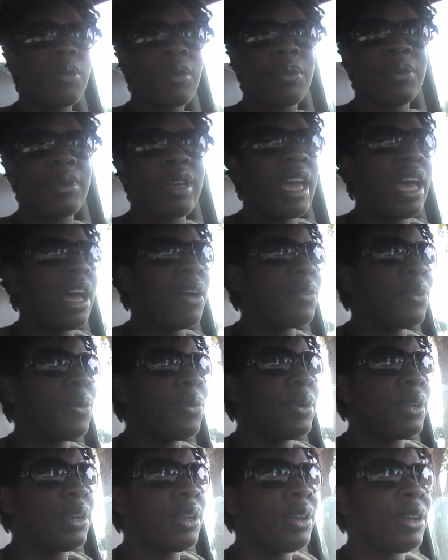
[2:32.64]
what we have
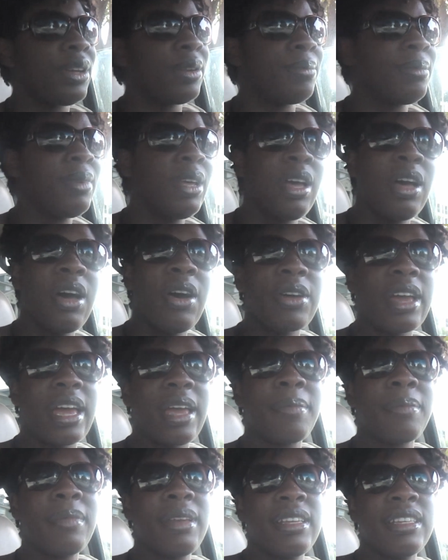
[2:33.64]
going on.
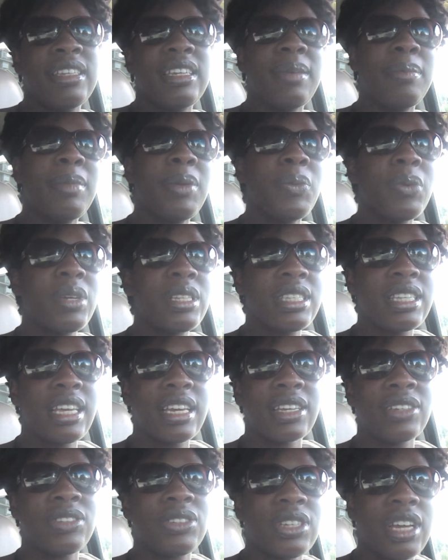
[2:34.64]
Okay, give me one
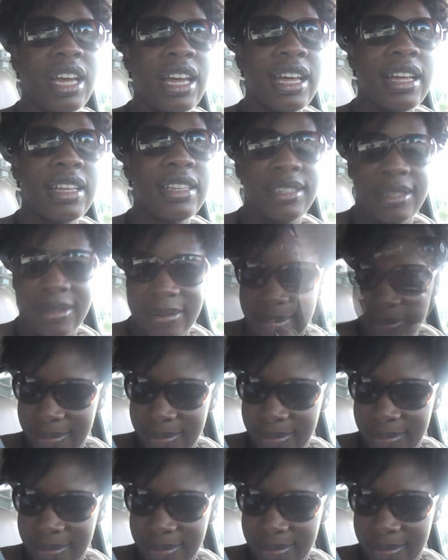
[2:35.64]
second, you guys.